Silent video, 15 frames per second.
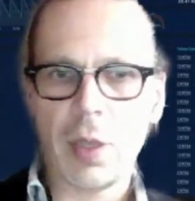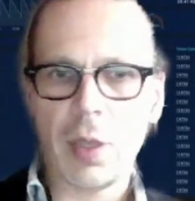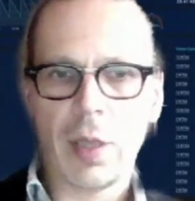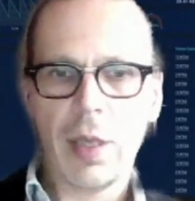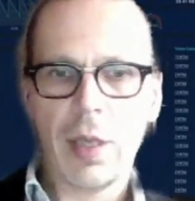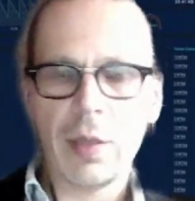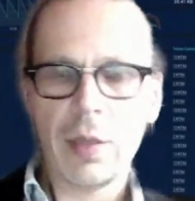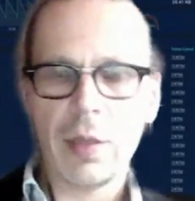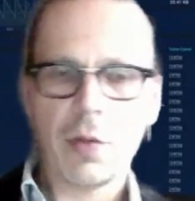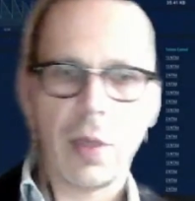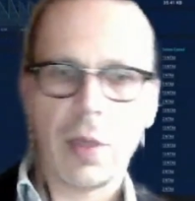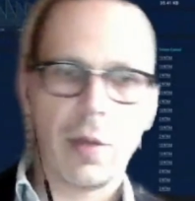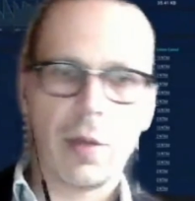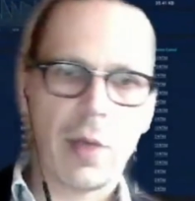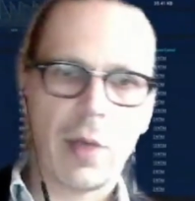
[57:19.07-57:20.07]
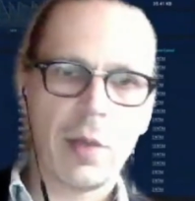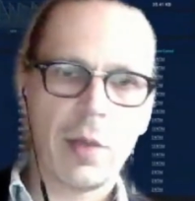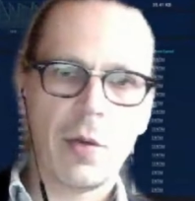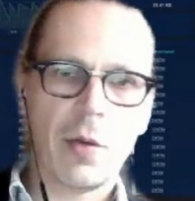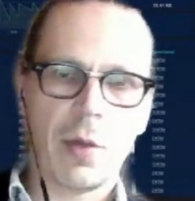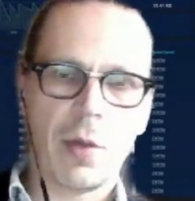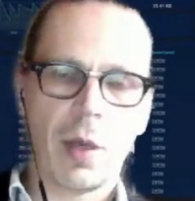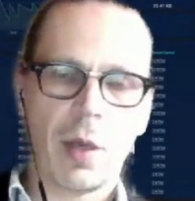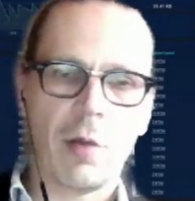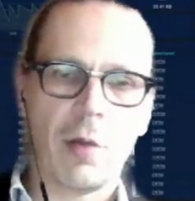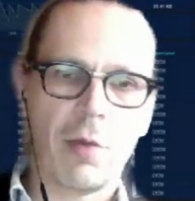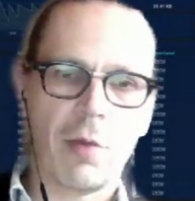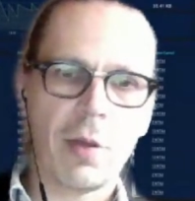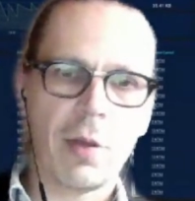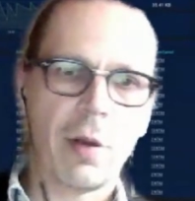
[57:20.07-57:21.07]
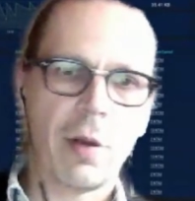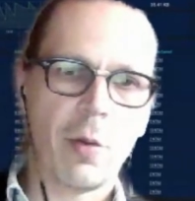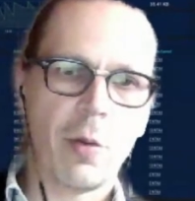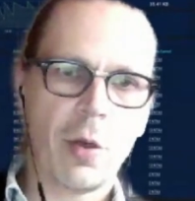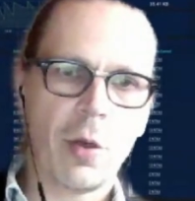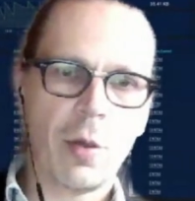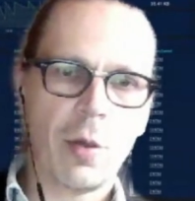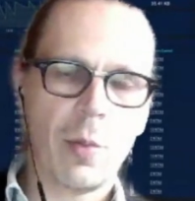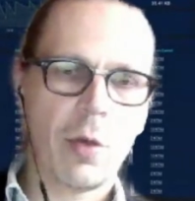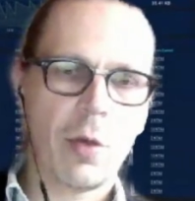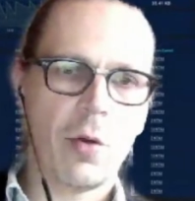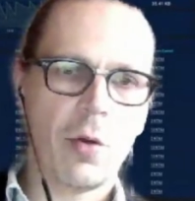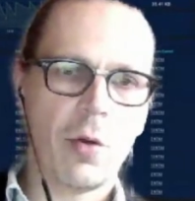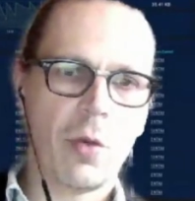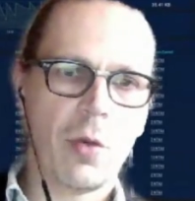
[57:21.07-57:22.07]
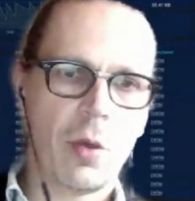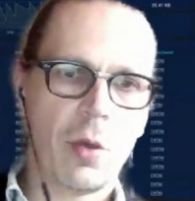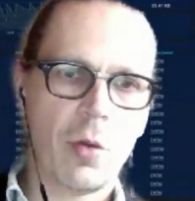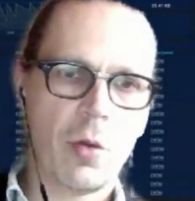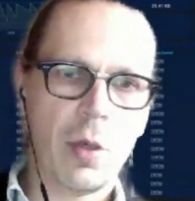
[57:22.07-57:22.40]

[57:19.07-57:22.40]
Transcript: And yes, that is a kind of excellent question, because the